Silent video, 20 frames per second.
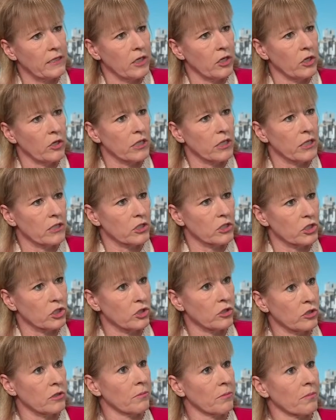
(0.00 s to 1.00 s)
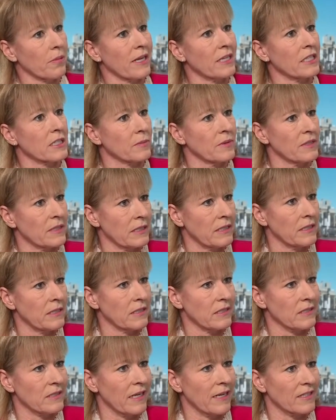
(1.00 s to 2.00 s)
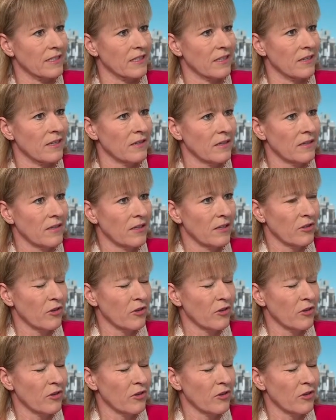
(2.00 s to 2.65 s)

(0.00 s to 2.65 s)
keen at looking at student placements into the sector.